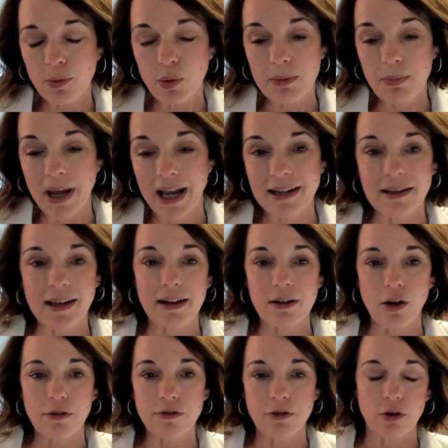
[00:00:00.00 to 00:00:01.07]
we paid that
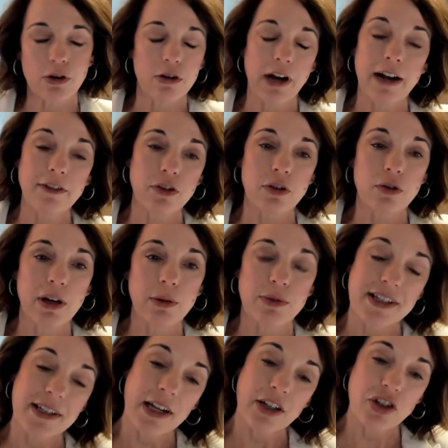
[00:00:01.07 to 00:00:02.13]
off, or after the Great
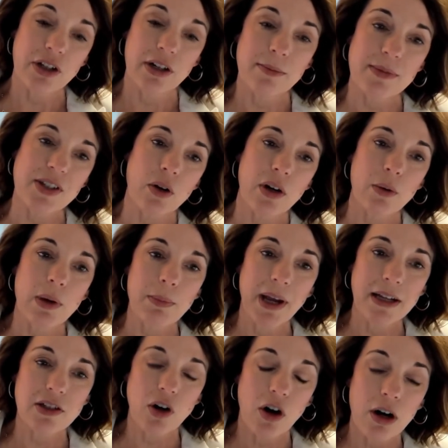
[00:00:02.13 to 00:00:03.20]
Recession, we
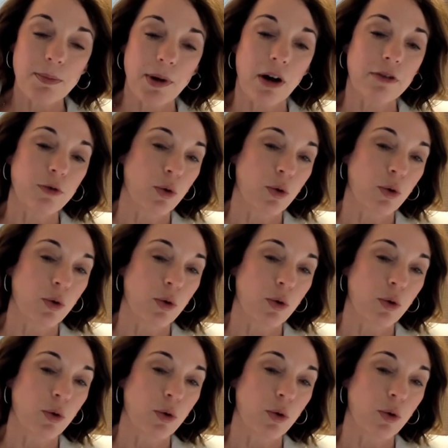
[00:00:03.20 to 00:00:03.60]
paid TARP off